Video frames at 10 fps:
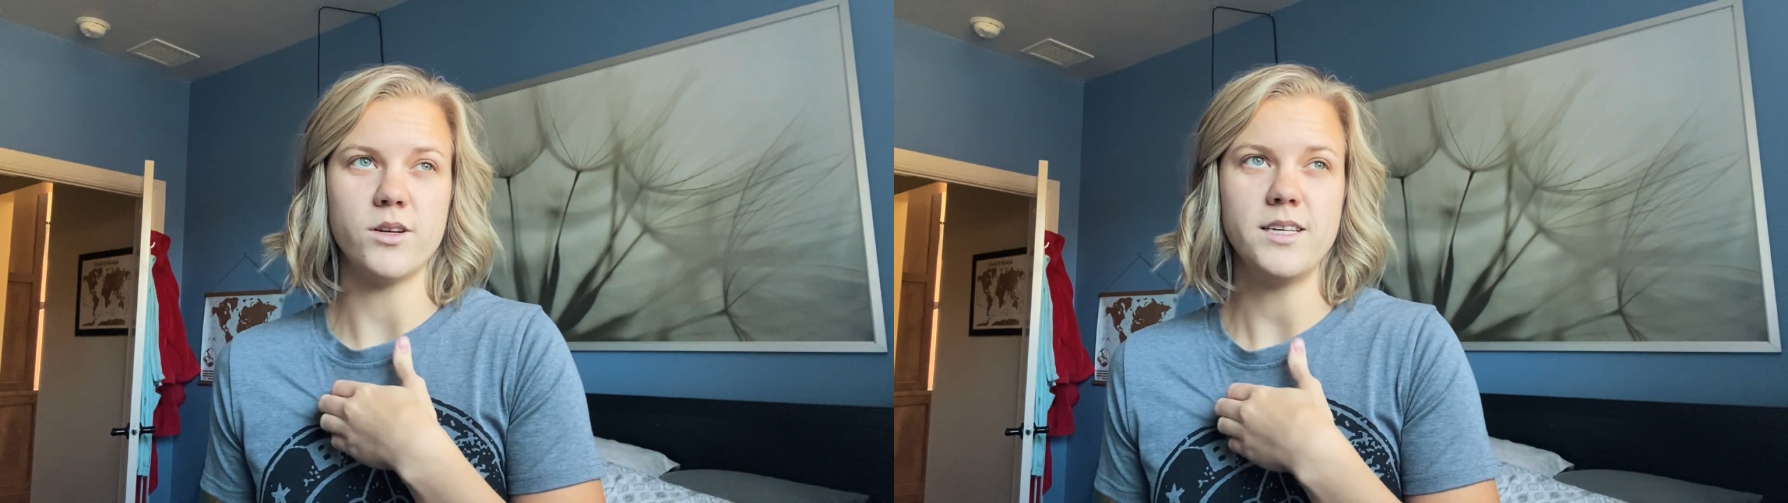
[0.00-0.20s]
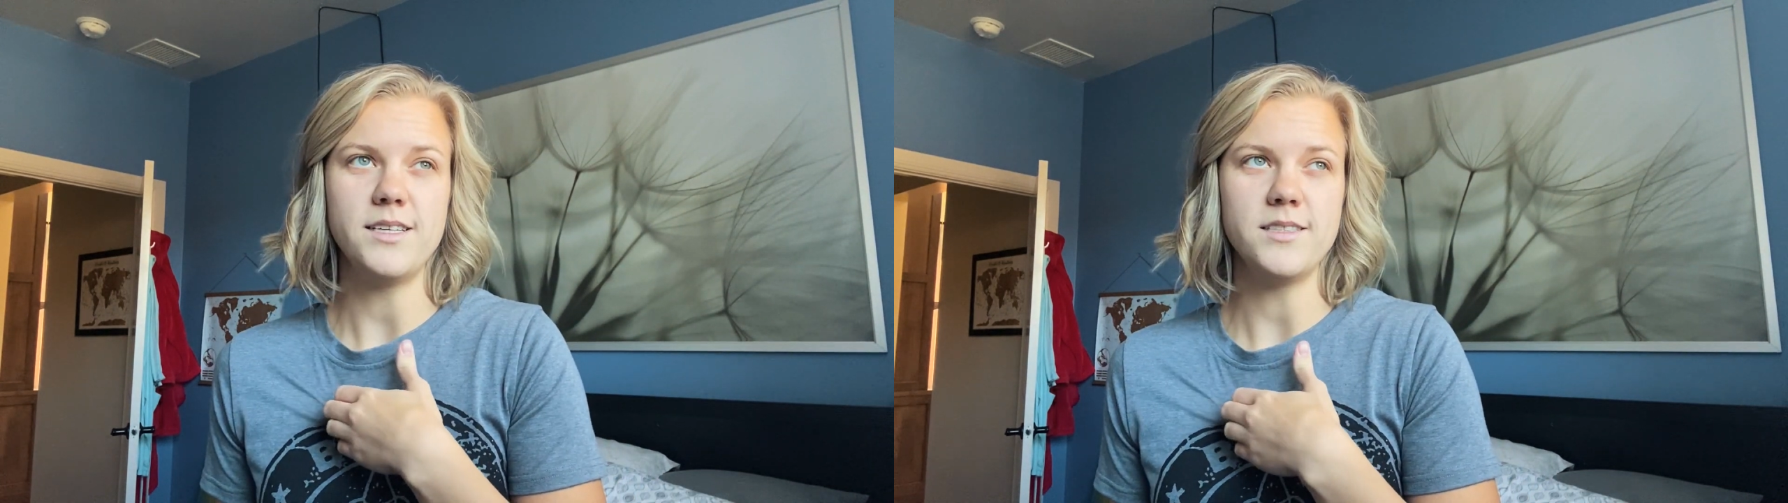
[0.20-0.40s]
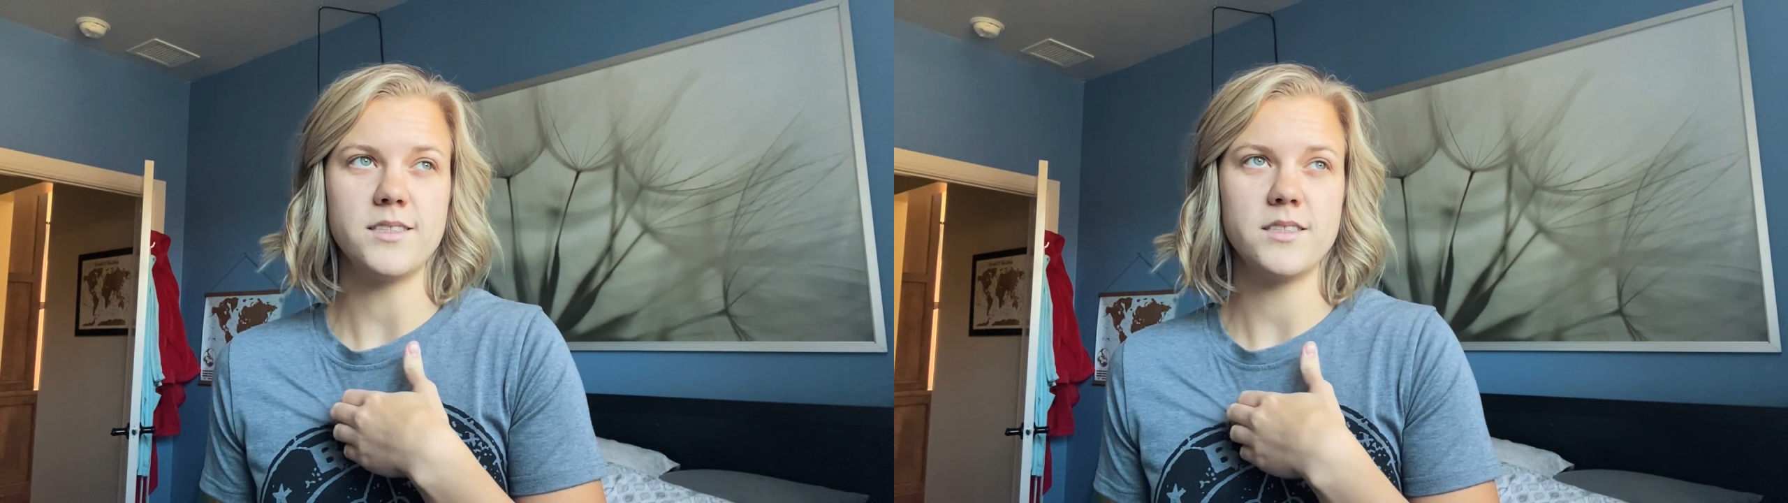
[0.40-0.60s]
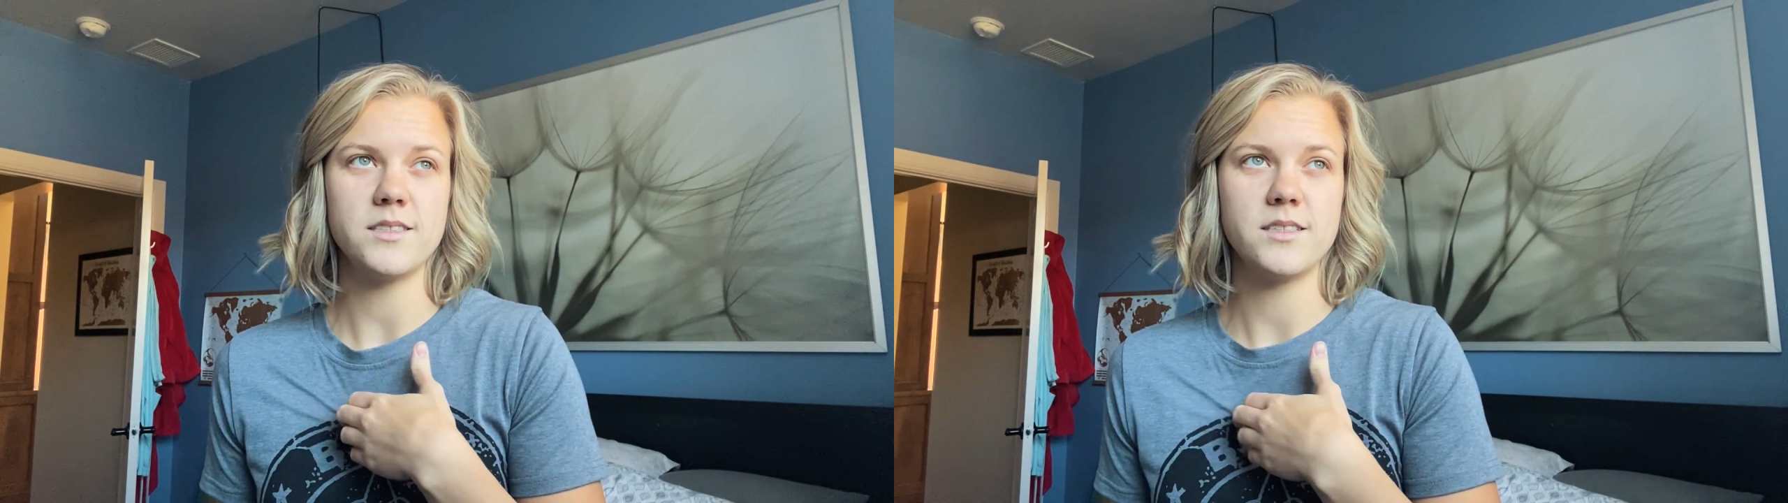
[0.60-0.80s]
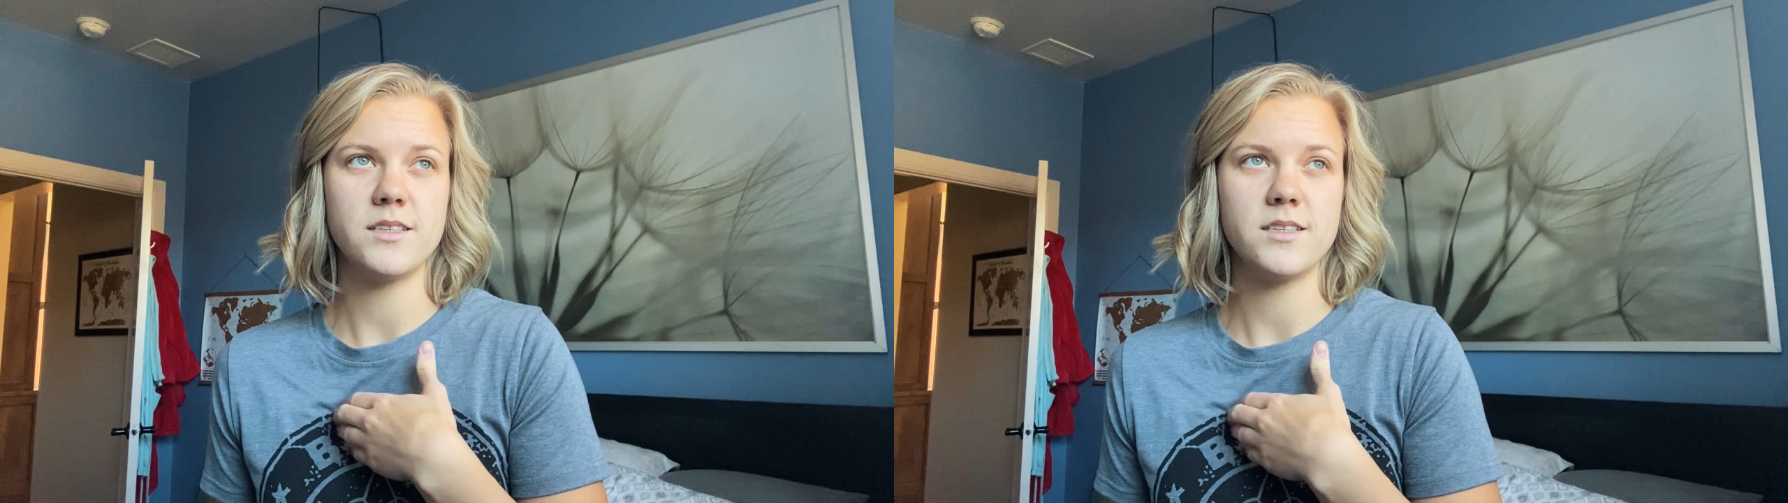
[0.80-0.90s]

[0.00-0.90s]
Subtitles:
this,